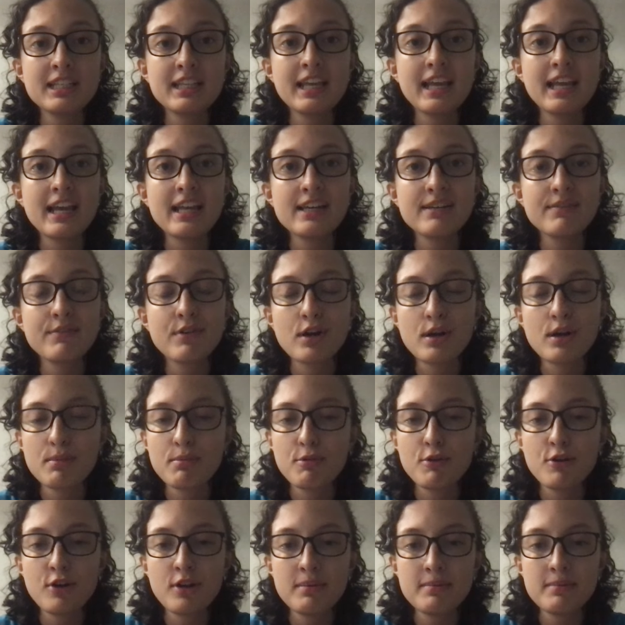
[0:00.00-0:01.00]
the end of our
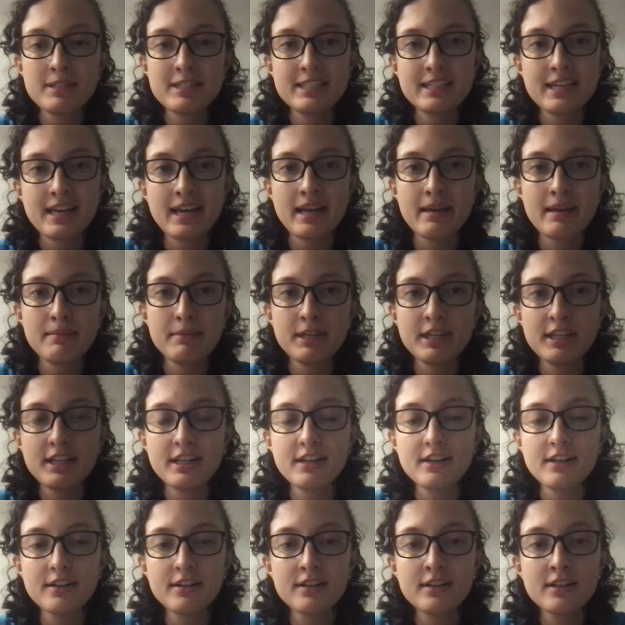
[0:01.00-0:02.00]
appointment time
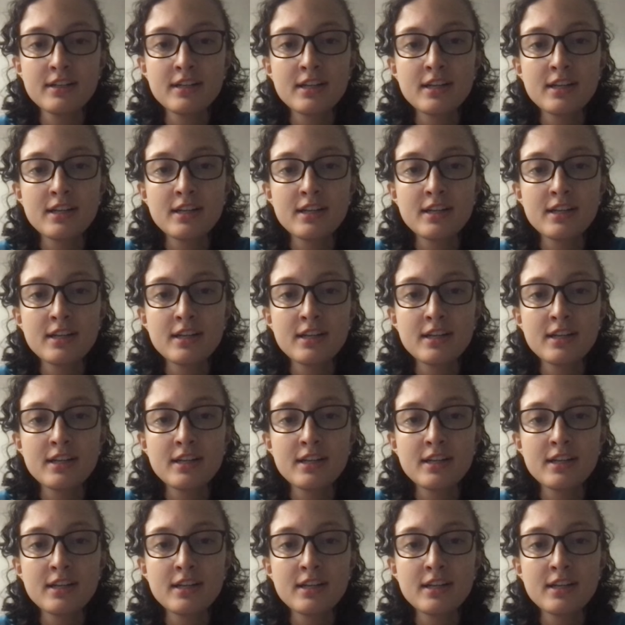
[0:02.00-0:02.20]
here.